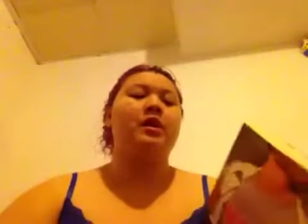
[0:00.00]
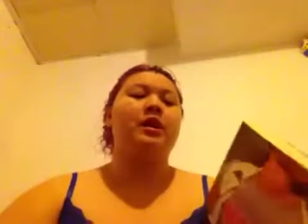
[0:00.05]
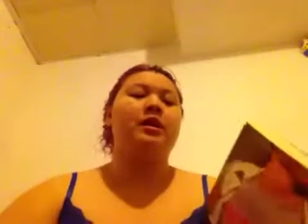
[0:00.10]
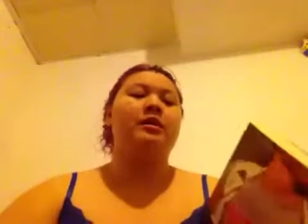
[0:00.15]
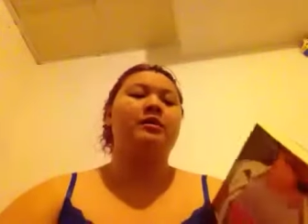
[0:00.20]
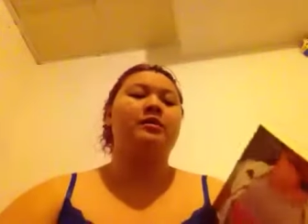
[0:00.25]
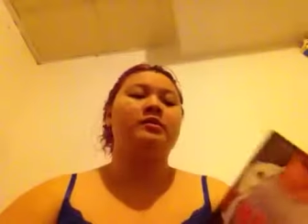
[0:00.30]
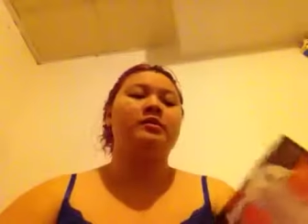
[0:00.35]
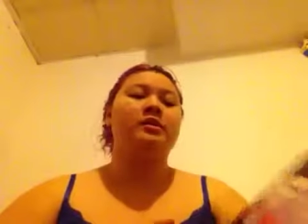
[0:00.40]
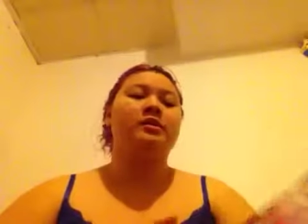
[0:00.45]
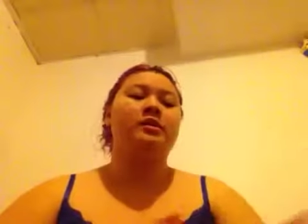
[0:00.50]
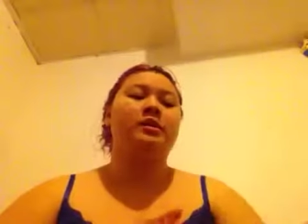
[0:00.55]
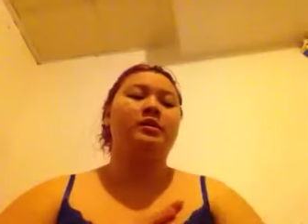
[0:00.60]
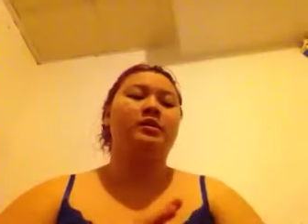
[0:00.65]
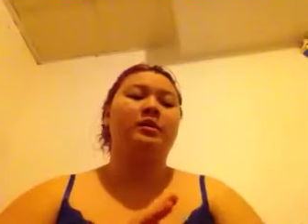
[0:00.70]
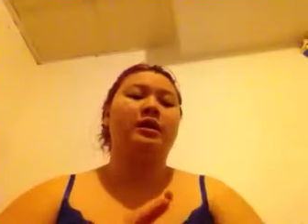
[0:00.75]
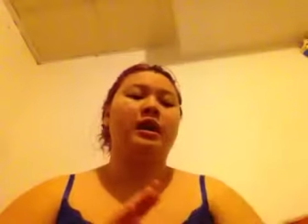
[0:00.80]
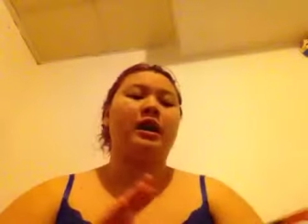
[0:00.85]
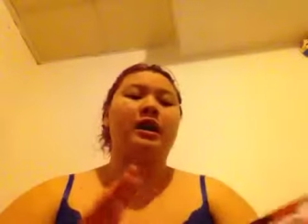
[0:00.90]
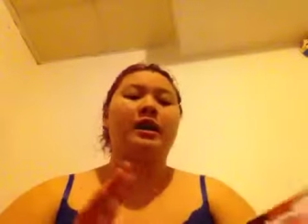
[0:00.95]
And there's this
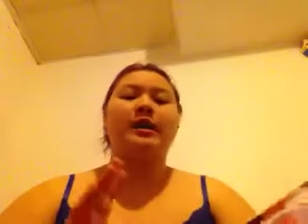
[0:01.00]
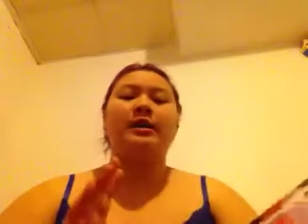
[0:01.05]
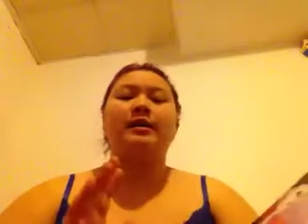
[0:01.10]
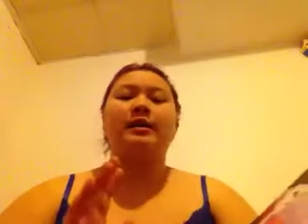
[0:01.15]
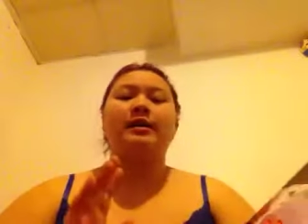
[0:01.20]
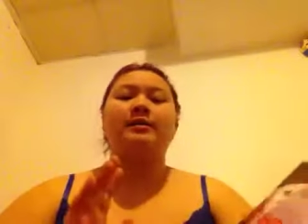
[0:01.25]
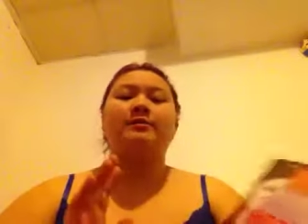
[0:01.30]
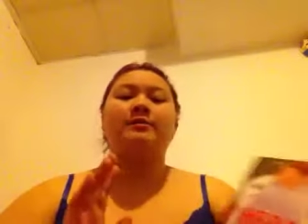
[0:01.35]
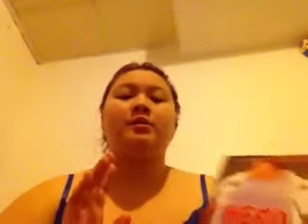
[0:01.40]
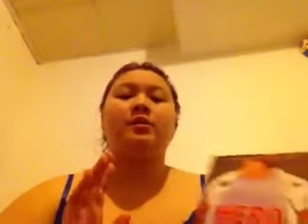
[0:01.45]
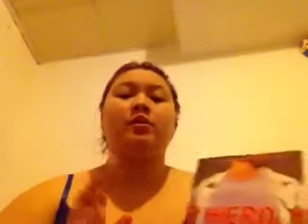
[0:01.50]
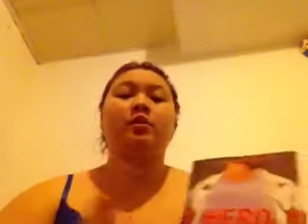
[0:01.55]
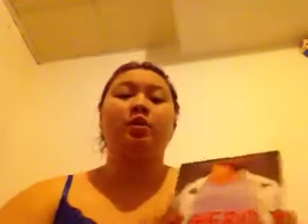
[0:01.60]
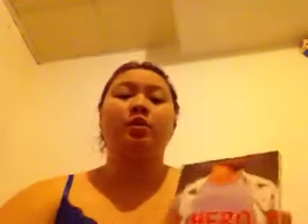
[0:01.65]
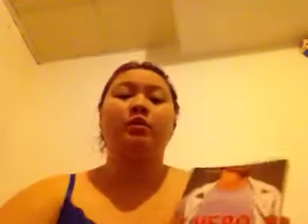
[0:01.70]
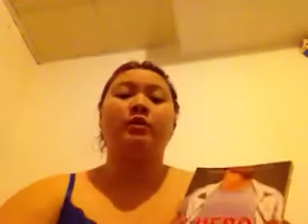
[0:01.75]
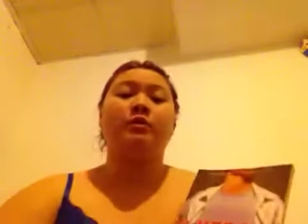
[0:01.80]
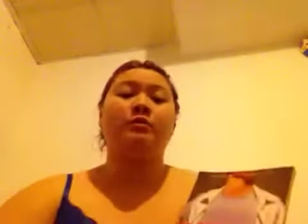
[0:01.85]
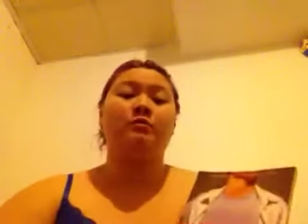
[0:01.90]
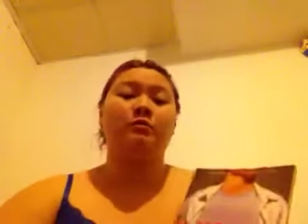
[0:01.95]
other guy named
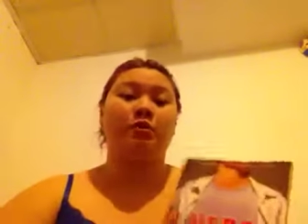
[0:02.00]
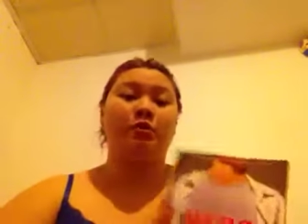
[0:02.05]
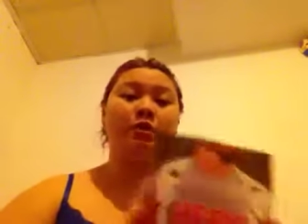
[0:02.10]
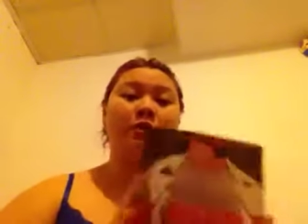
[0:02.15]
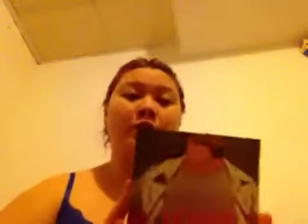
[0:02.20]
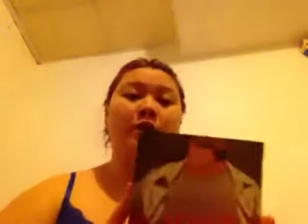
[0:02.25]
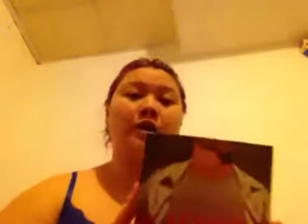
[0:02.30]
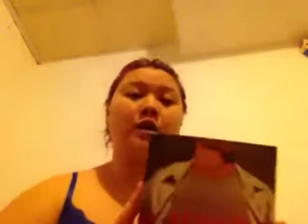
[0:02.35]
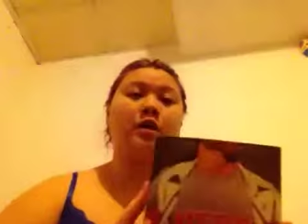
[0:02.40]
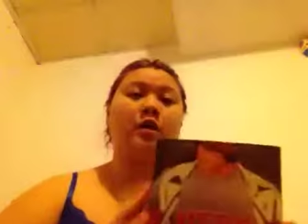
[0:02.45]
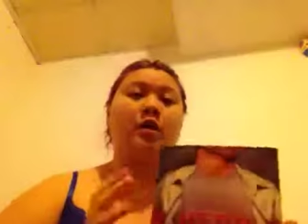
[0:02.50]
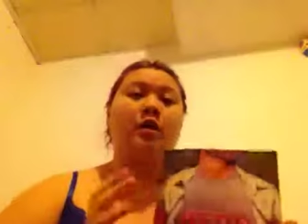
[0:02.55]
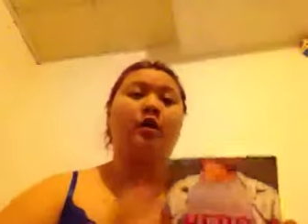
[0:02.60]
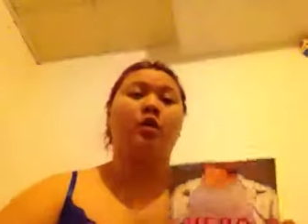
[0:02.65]
Golden Boy